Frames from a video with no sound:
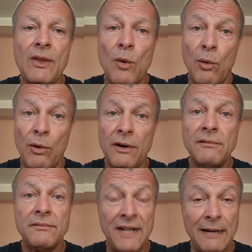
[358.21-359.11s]
or
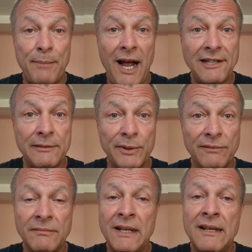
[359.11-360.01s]
not
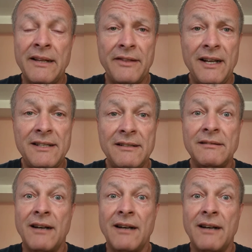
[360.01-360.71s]
possible, thus